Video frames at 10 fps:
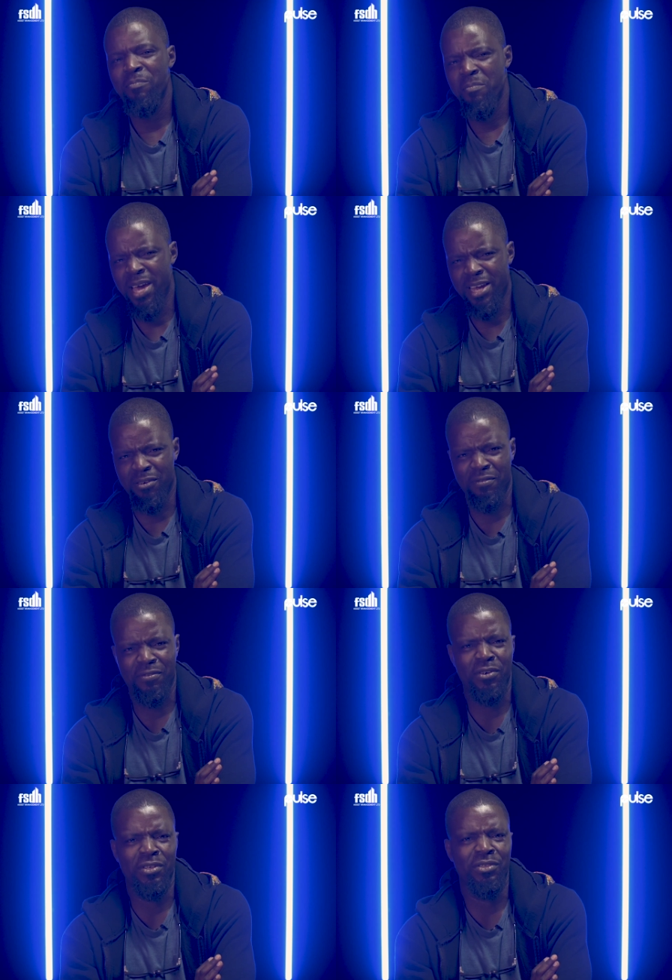Men,
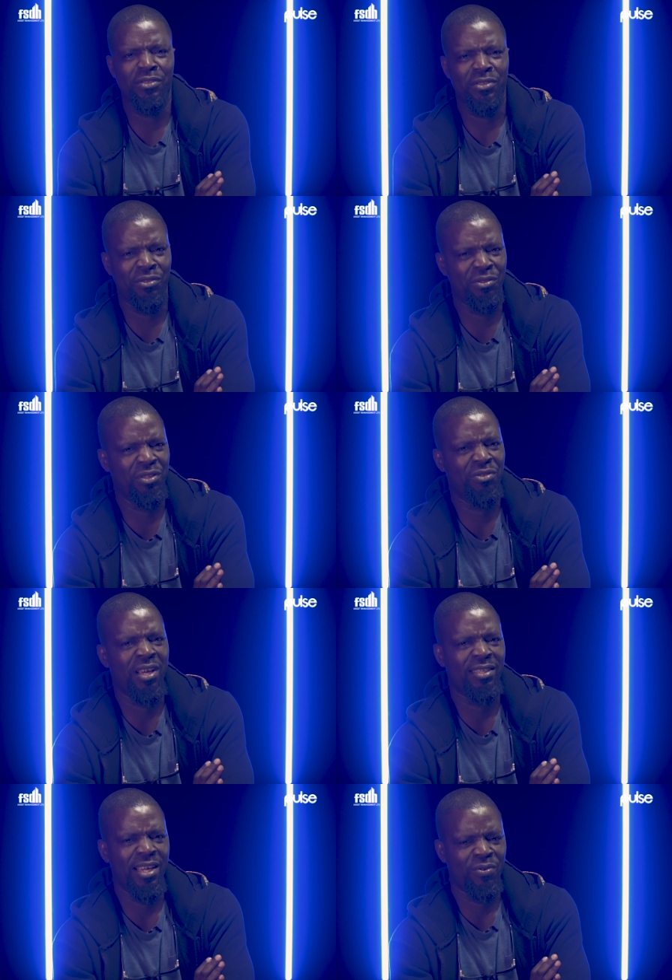of course. You need to
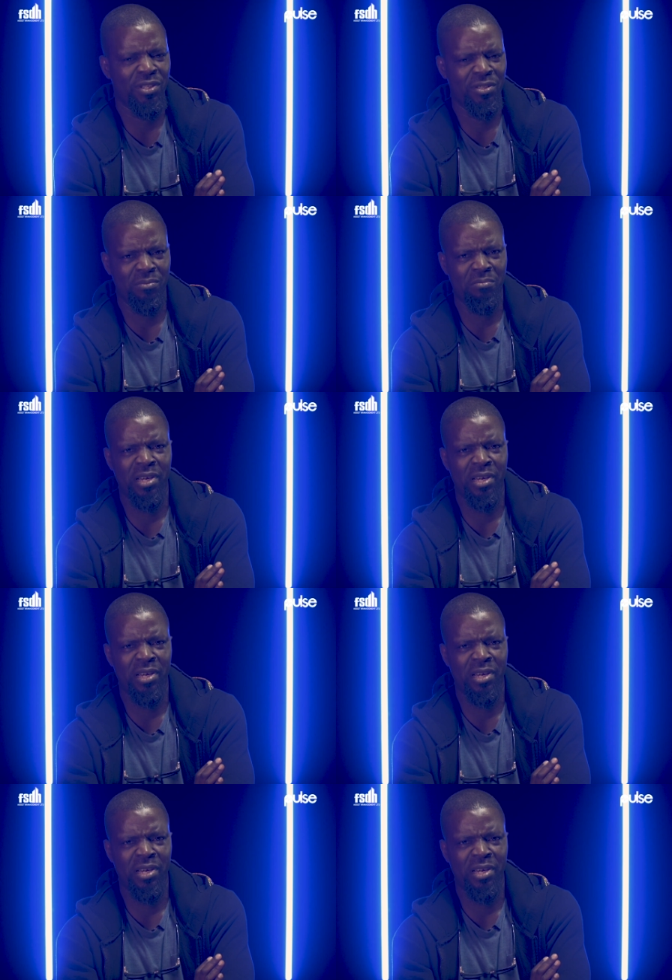ask that question.